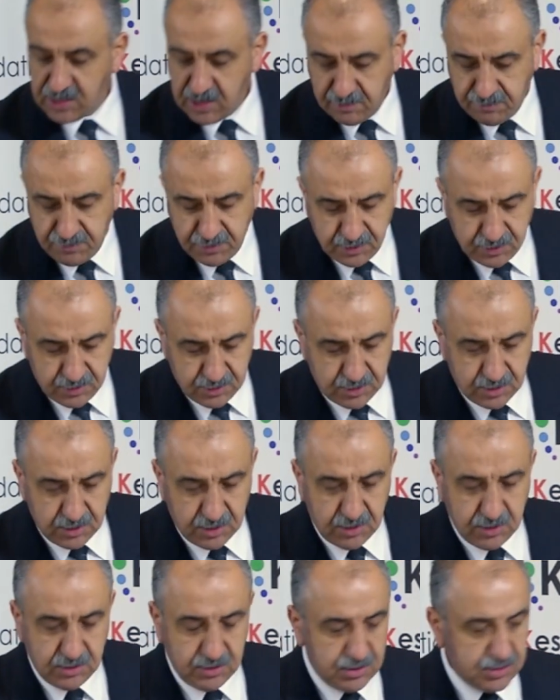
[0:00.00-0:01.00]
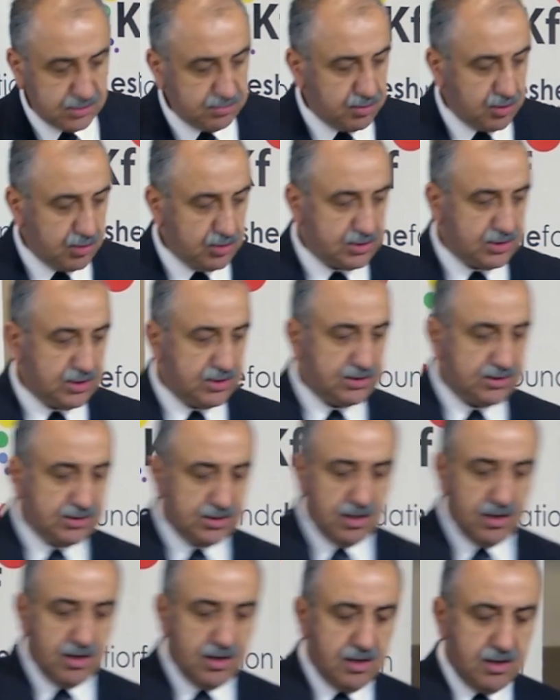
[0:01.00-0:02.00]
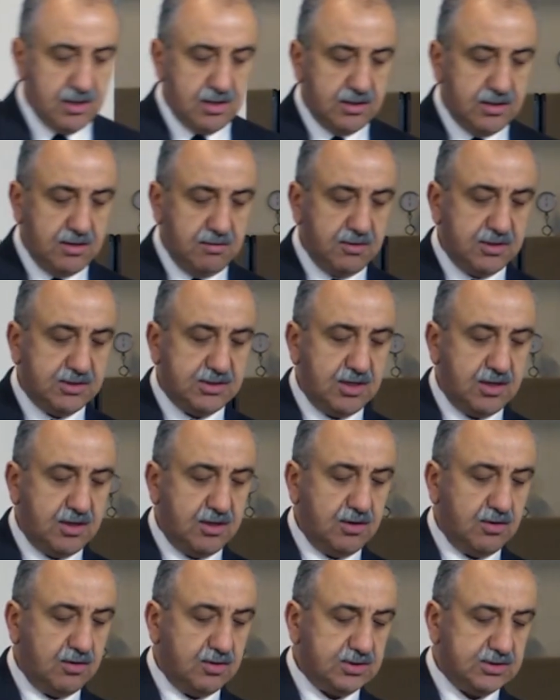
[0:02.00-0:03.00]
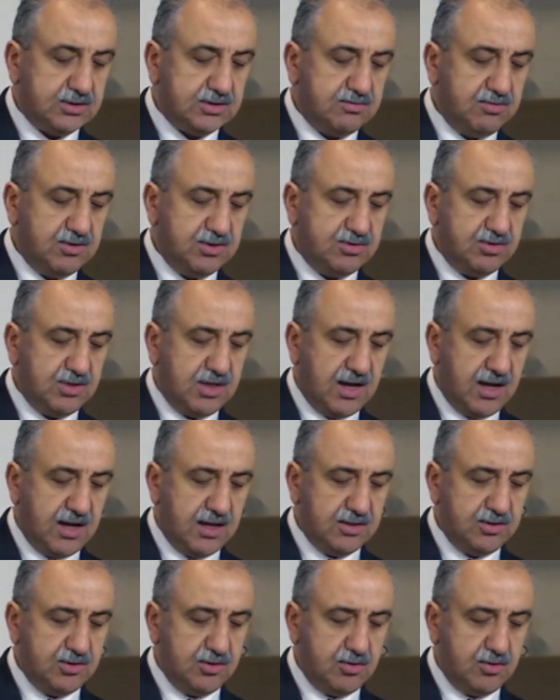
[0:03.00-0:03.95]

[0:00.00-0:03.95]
happened in this process. The materials which we have,